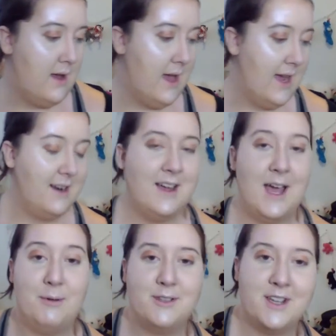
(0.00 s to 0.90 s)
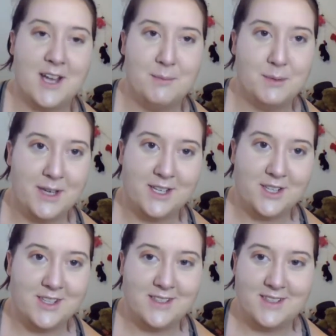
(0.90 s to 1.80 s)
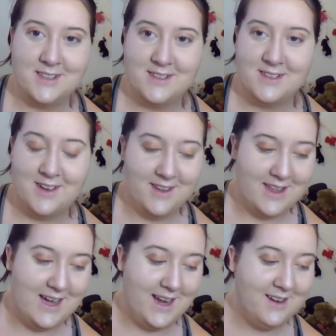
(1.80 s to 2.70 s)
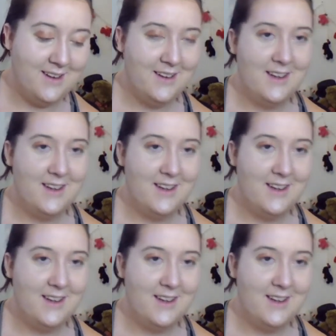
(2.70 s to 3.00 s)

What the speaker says: And I posted a couple pictures online,